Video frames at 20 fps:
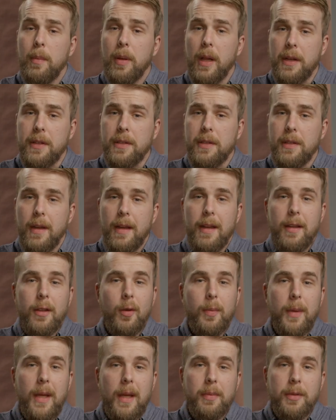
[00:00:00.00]
Plus,
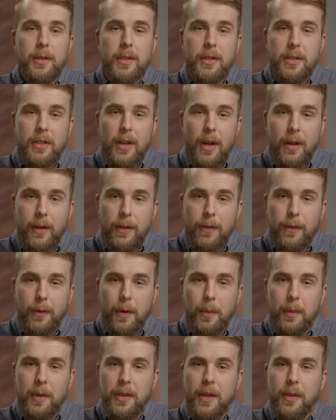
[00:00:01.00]
you'll be able to share your
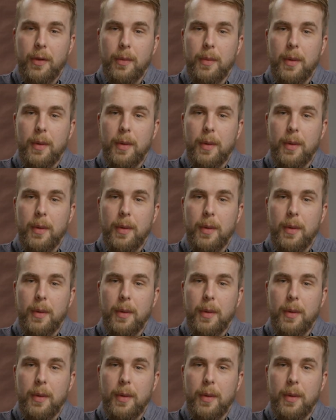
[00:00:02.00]
form with other